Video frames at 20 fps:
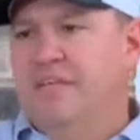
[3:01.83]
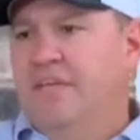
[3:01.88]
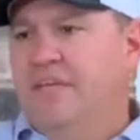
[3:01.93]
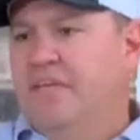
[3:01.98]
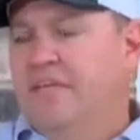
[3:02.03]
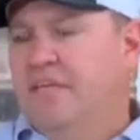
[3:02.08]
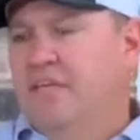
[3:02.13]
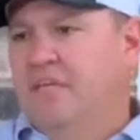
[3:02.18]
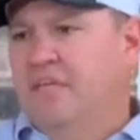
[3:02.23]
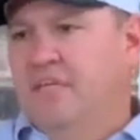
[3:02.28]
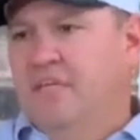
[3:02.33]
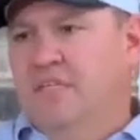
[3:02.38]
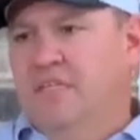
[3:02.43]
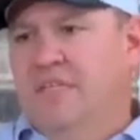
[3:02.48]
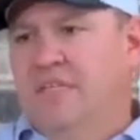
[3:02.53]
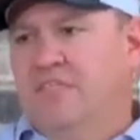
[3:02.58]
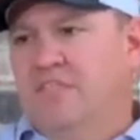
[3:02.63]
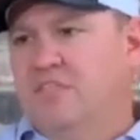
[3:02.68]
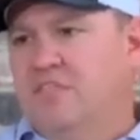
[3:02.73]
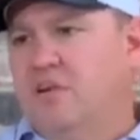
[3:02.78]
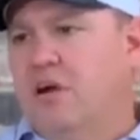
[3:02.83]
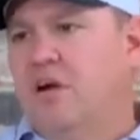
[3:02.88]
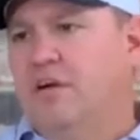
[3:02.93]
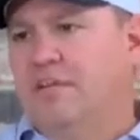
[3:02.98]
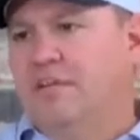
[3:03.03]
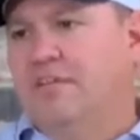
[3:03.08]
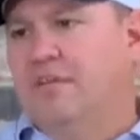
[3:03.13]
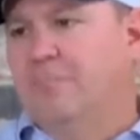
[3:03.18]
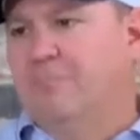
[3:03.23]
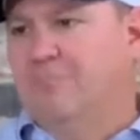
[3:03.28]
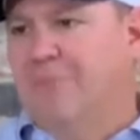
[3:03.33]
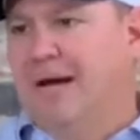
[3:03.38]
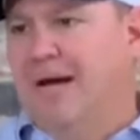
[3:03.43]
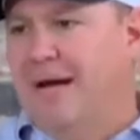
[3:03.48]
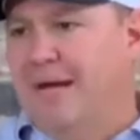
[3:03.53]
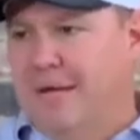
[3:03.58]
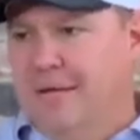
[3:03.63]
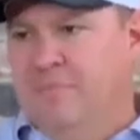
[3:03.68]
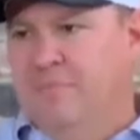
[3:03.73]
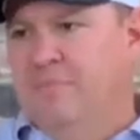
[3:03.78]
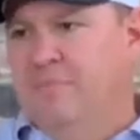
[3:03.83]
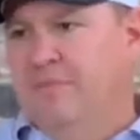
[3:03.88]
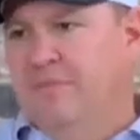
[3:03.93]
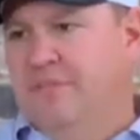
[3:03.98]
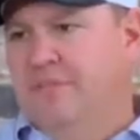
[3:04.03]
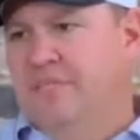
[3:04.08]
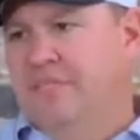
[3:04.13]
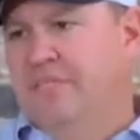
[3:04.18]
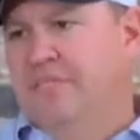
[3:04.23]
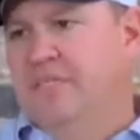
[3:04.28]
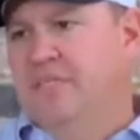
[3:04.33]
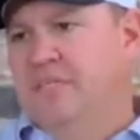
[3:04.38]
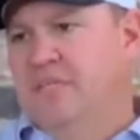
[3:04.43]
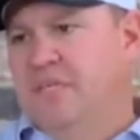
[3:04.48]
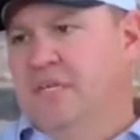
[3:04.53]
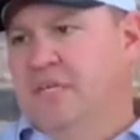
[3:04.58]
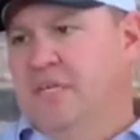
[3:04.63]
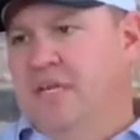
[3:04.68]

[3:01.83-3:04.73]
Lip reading: they start at the bottom then,